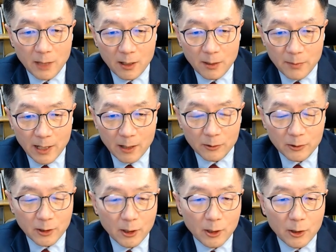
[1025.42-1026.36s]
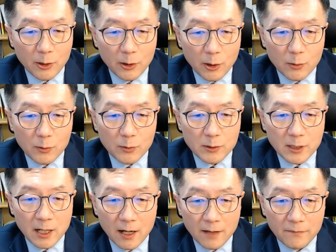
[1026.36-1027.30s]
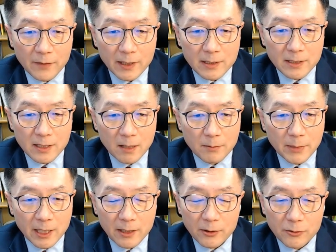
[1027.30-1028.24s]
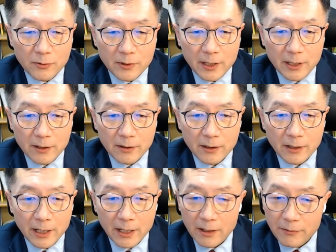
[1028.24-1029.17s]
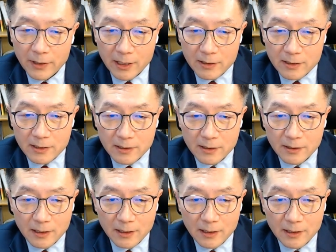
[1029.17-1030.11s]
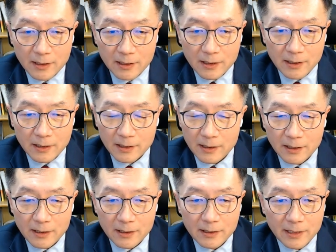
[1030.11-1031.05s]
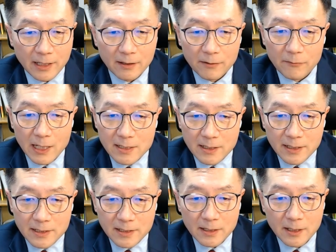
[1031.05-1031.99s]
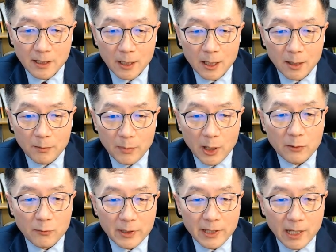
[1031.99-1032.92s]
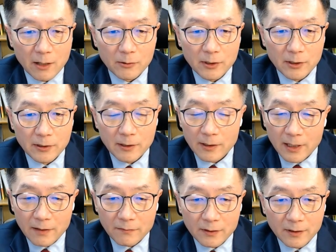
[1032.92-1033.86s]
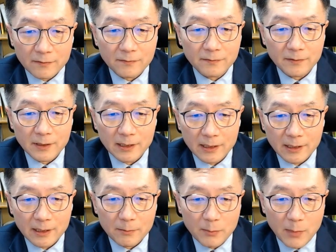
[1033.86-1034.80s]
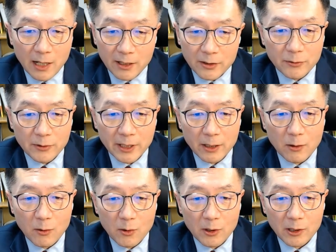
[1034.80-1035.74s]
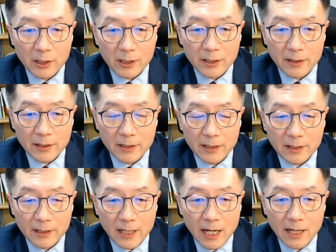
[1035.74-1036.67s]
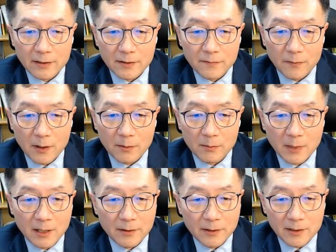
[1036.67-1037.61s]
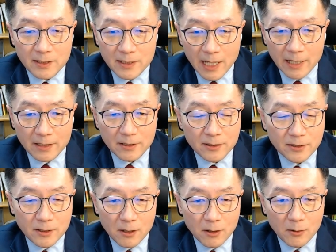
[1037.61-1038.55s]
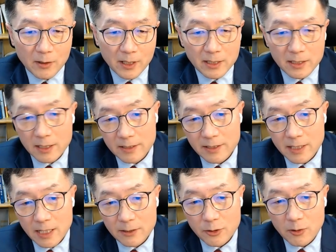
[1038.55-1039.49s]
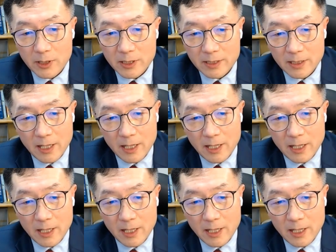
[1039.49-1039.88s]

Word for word: about those convicts coming into their areas, uh, uh, take a residence, but without the level of uh, monitoring or the, the guidance from the state. So it's, it's their choice.